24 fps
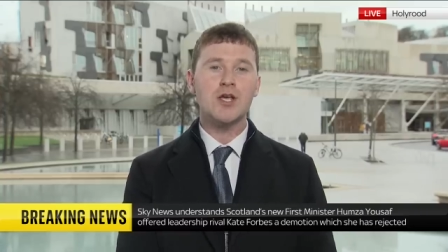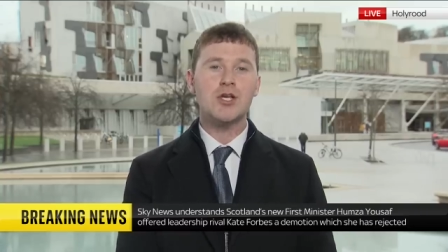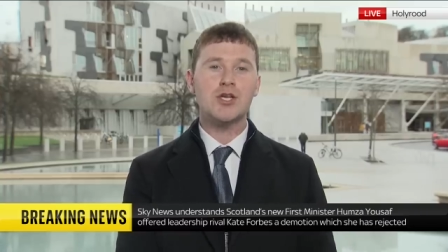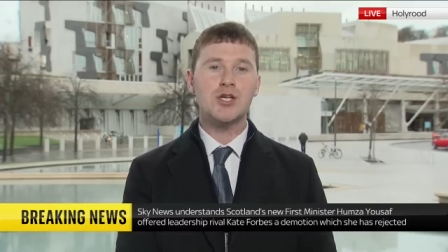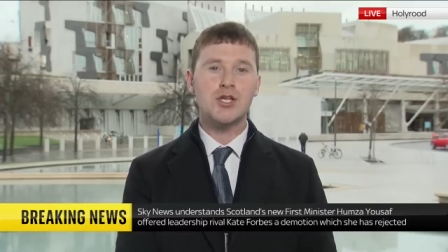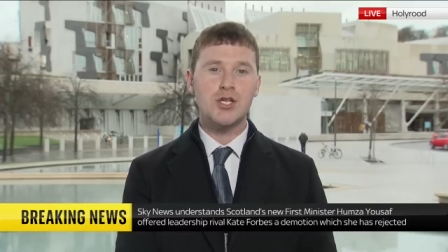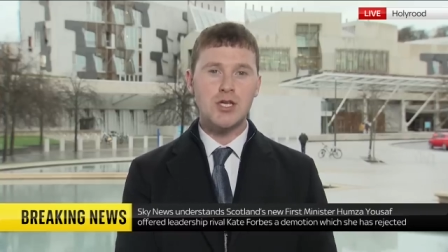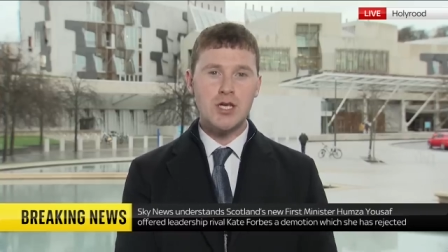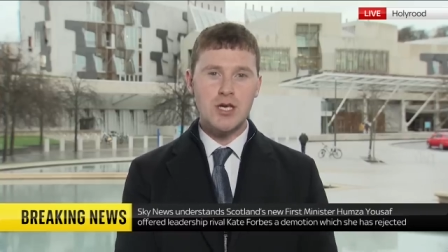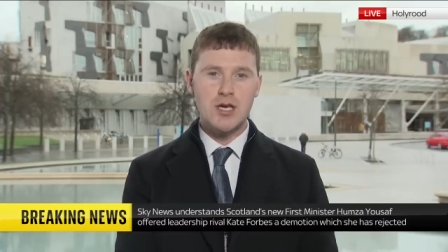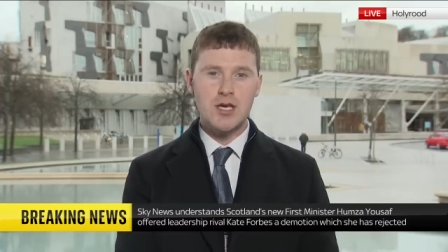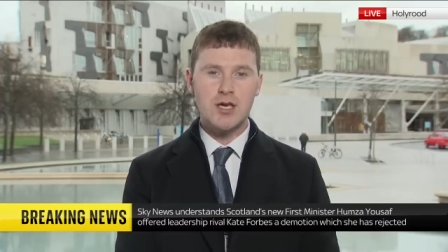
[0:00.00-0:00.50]

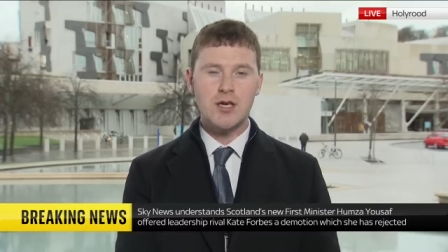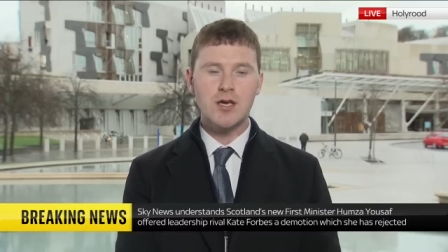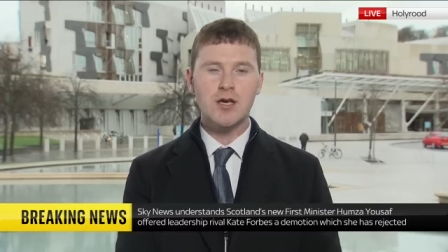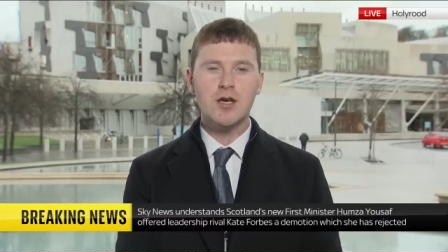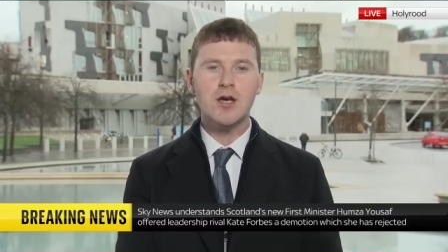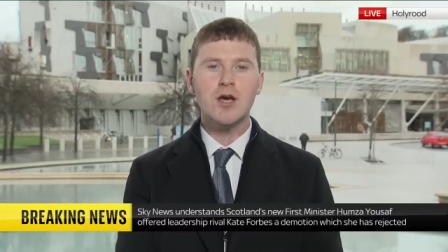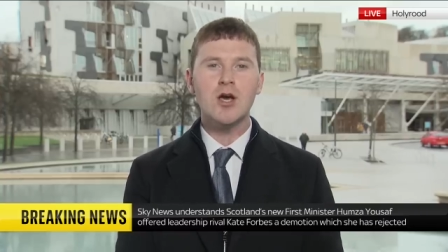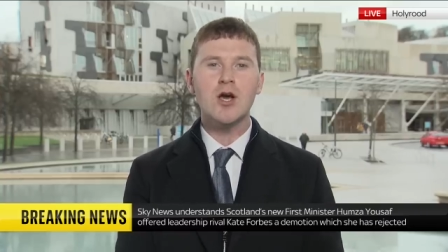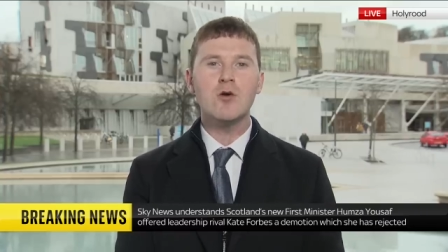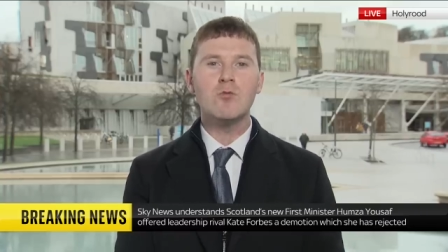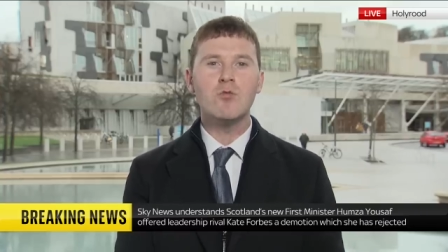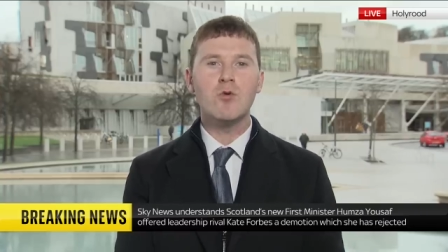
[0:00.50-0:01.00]
She
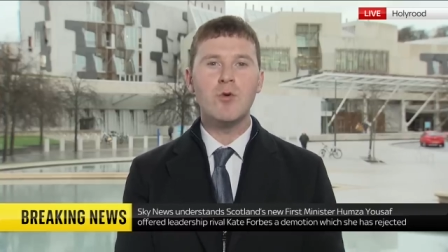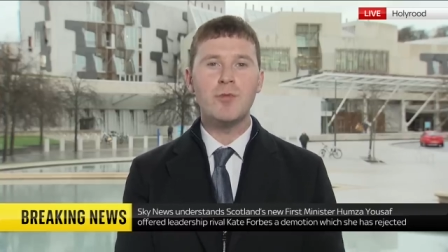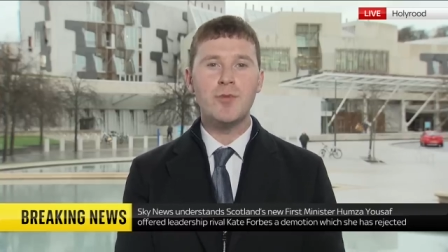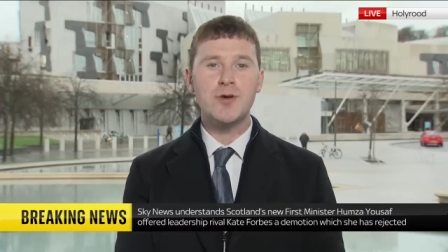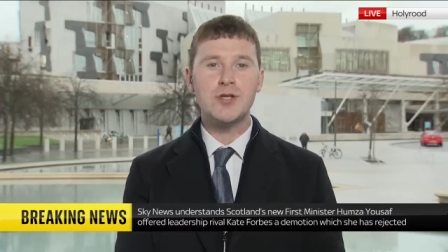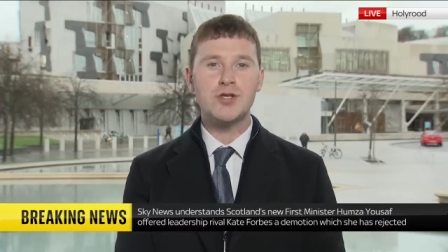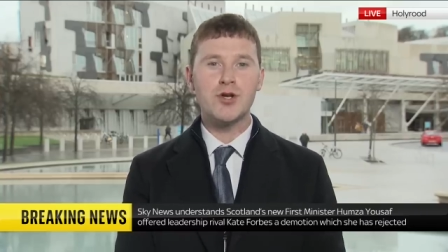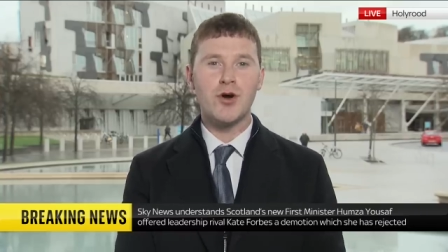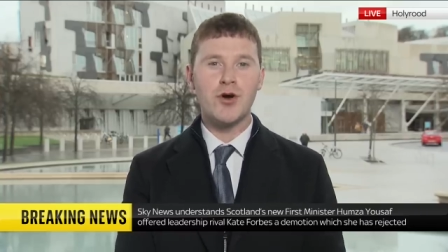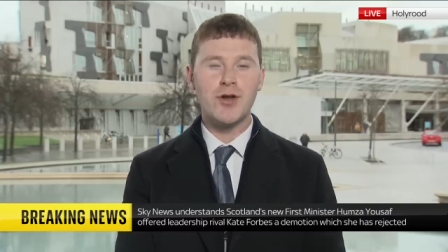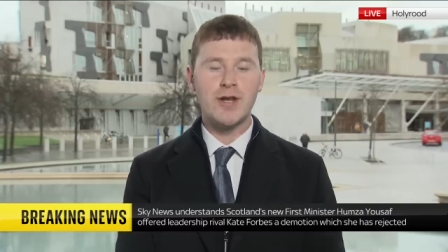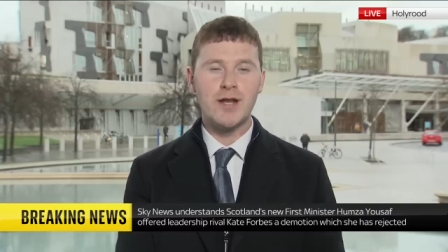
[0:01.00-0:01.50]
will
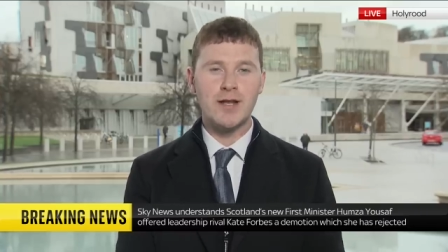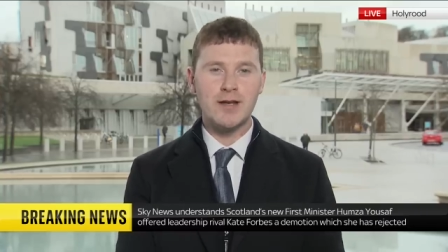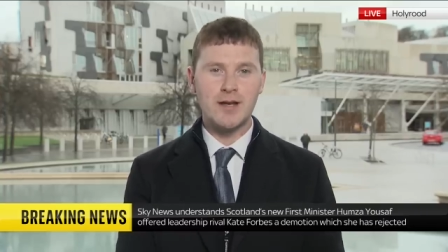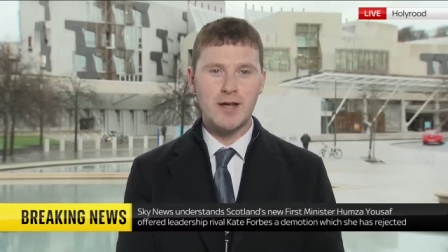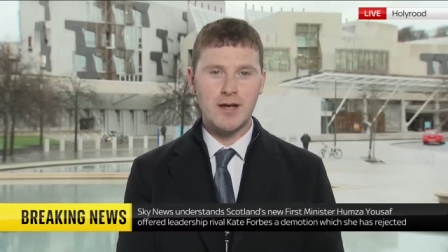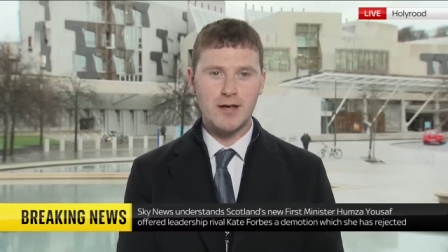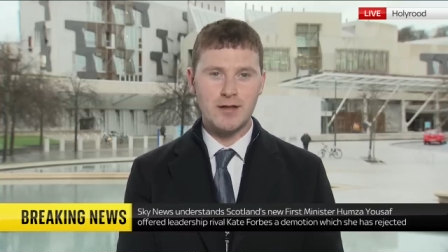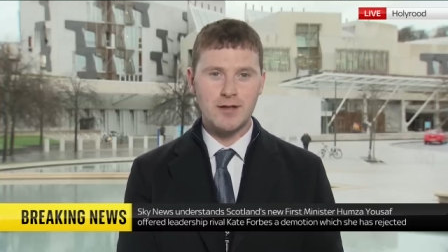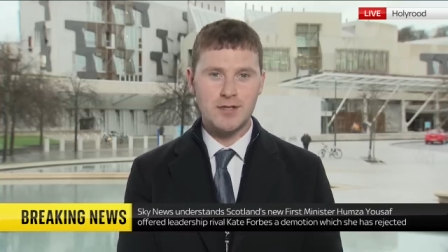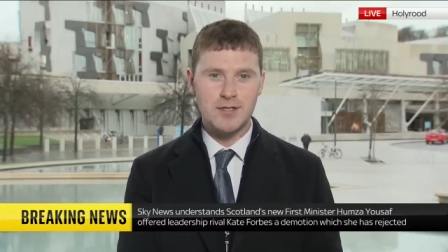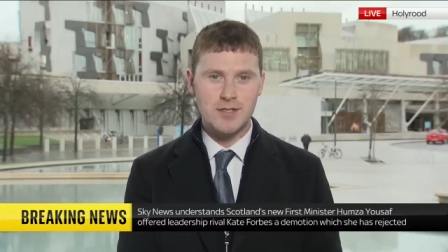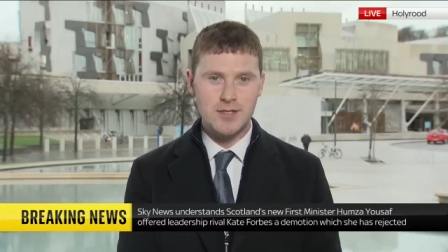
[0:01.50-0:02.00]
be joining
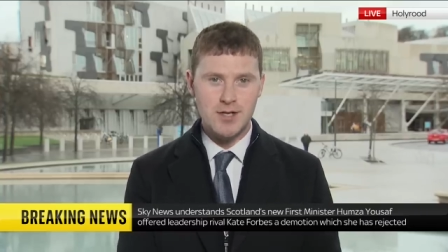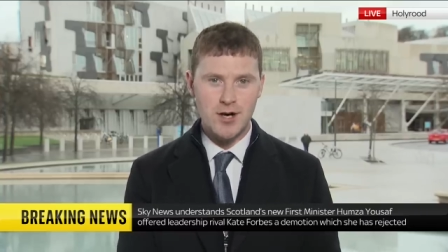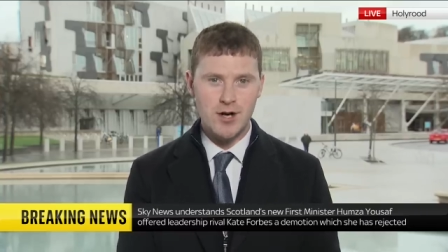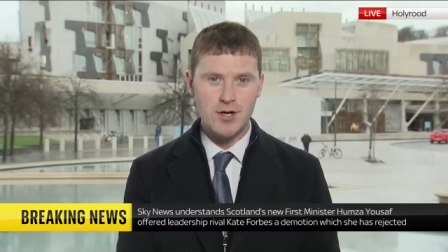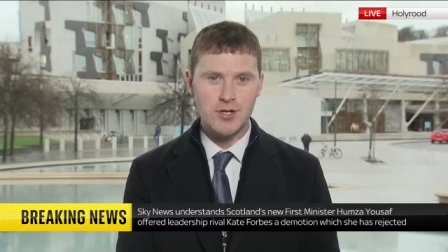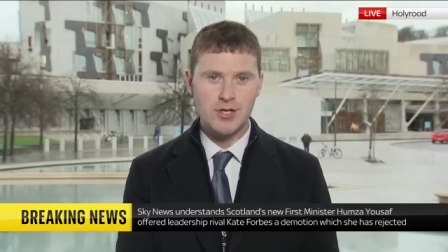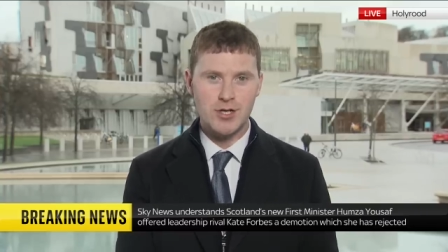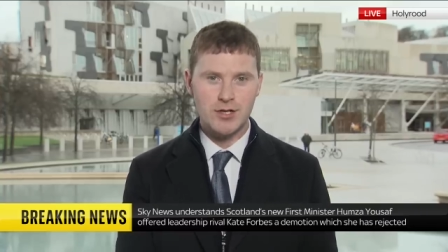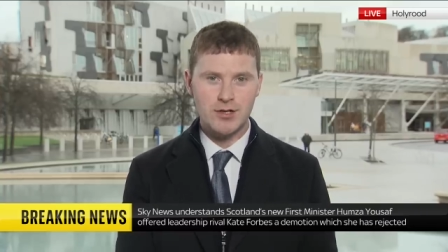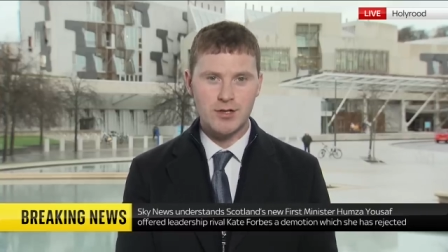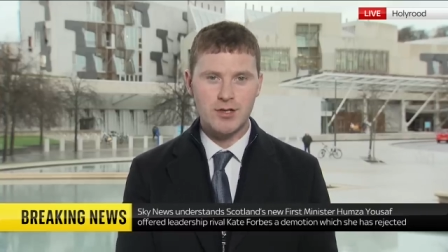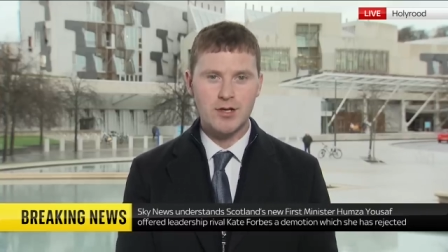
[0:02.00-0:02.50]
Nicola
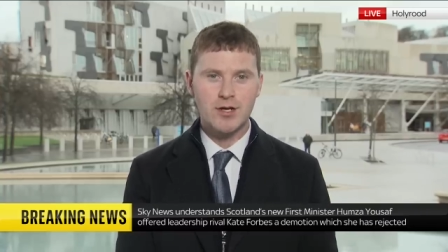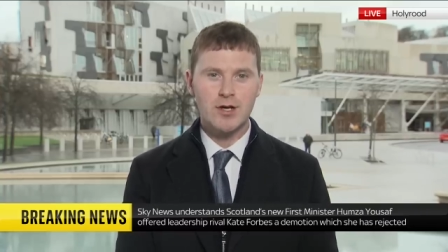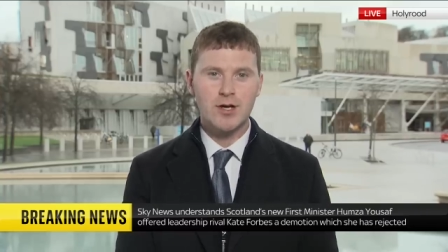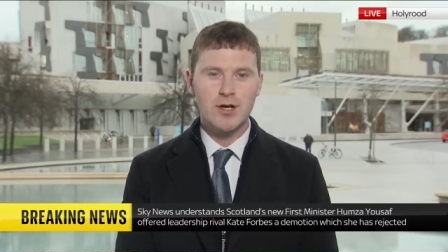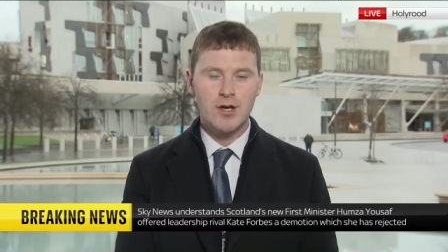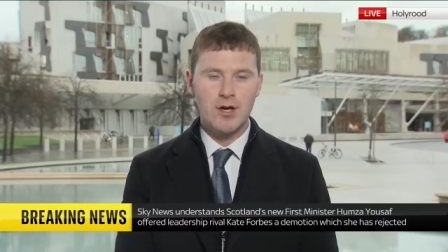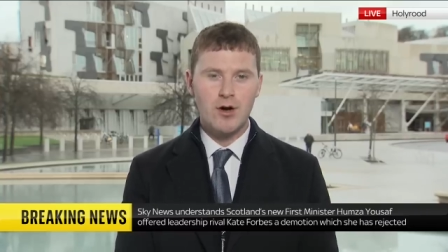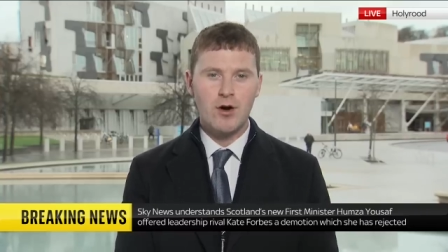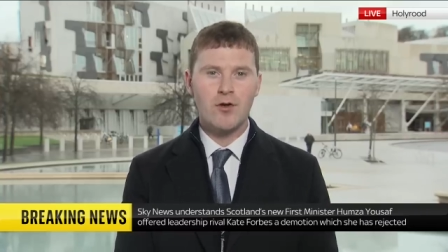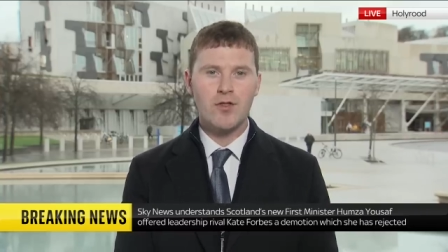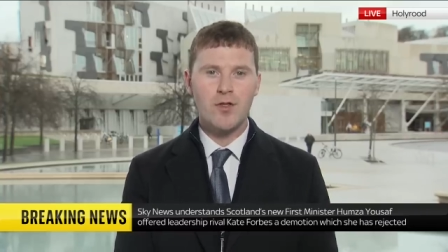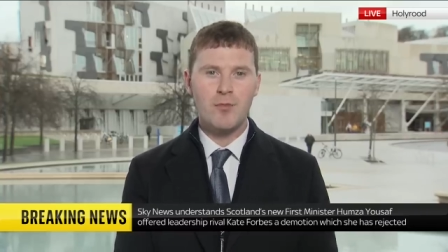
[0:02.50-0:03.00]
Sturgeon
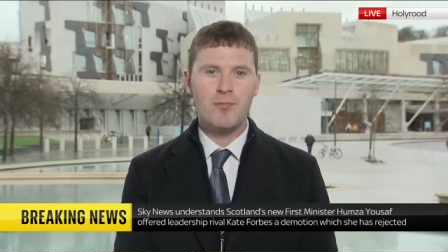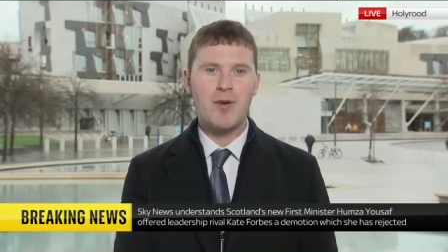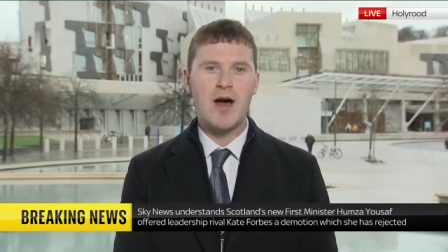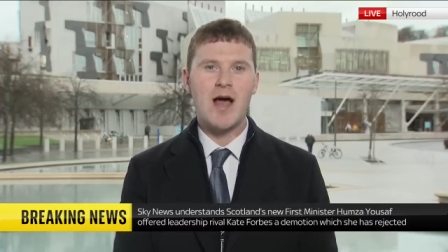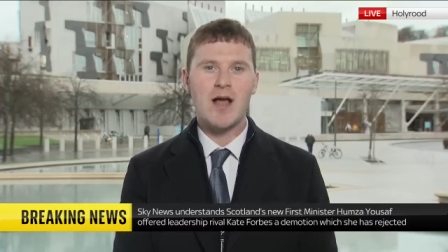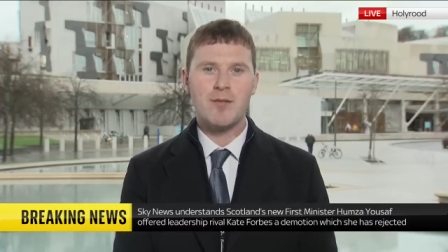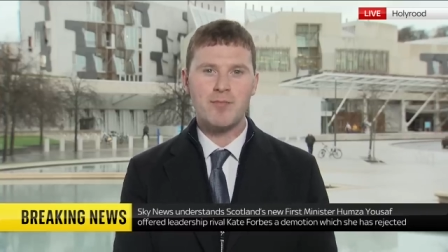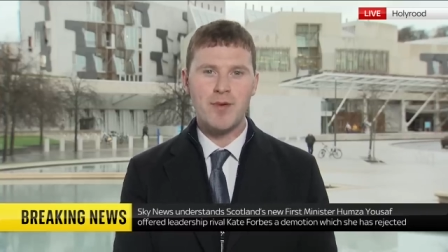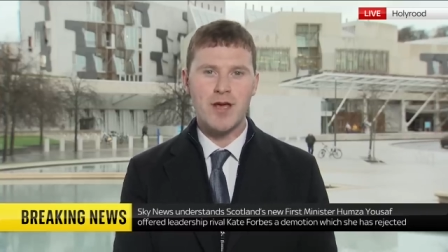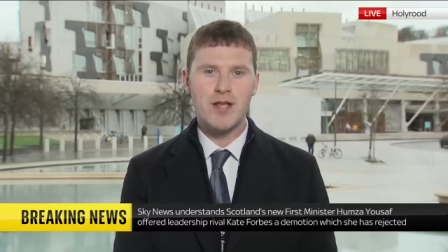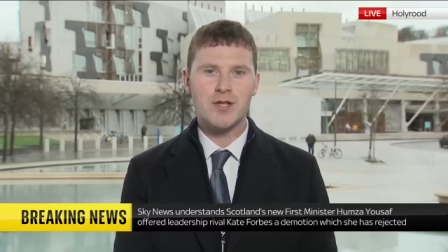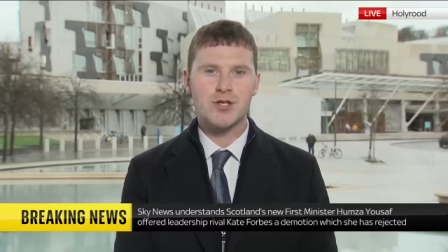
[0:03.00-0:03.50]
on the
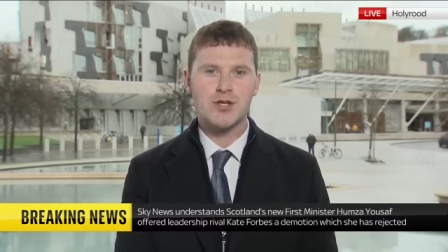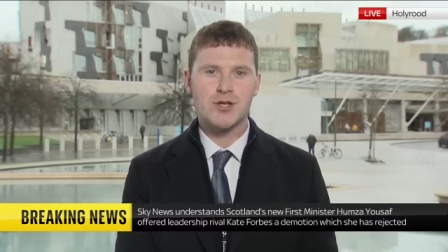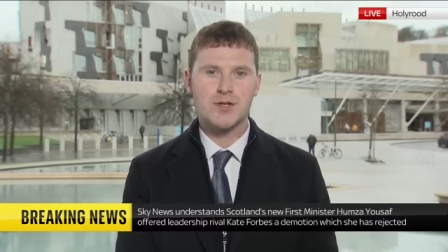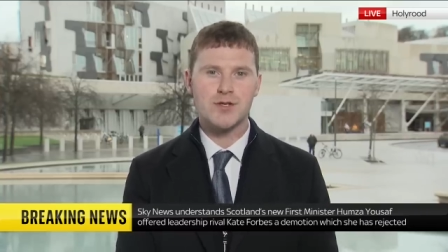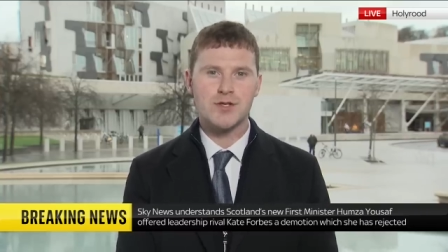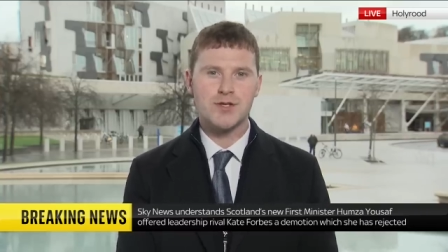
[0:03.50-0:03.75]
backbenches.